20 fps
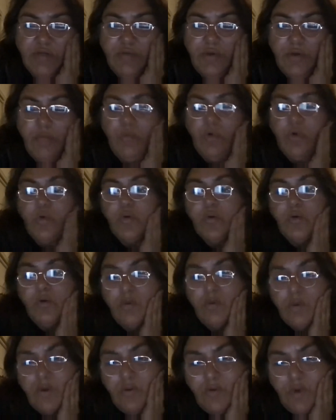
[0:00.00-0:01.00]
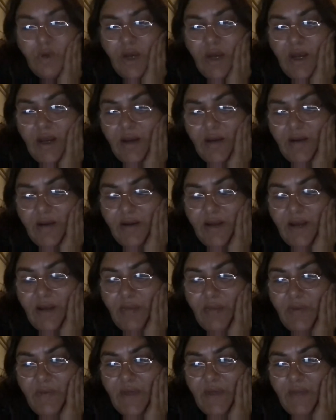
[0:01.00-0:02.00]
but I'm more glad and
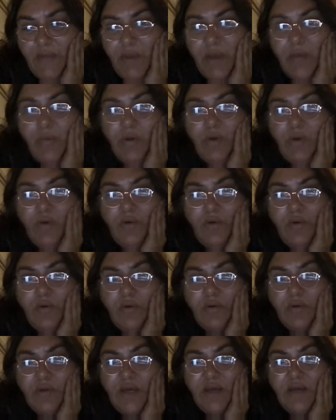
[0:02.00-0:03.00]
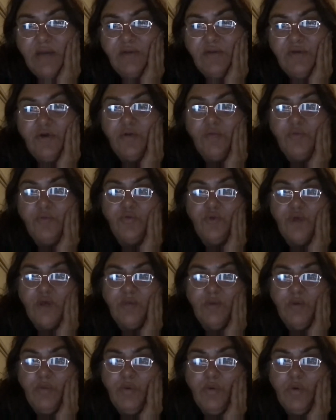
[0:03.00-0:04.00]
happy that people are taking the time to read
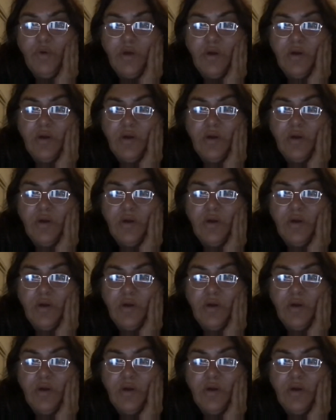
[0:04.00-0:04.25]
my book.